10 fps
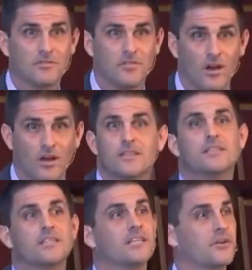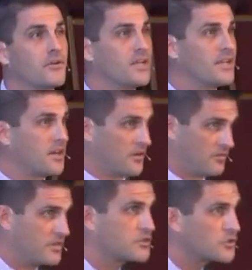to volunteer in an
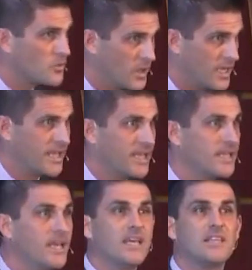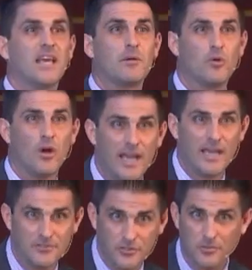official way, and that will
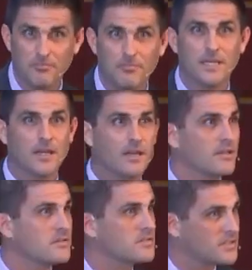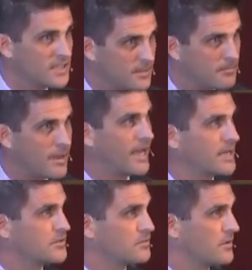have tremendous
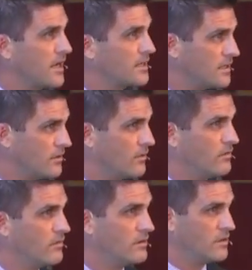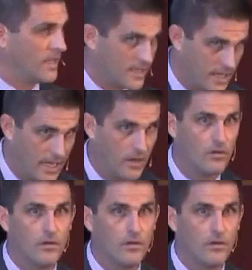impact right here and now.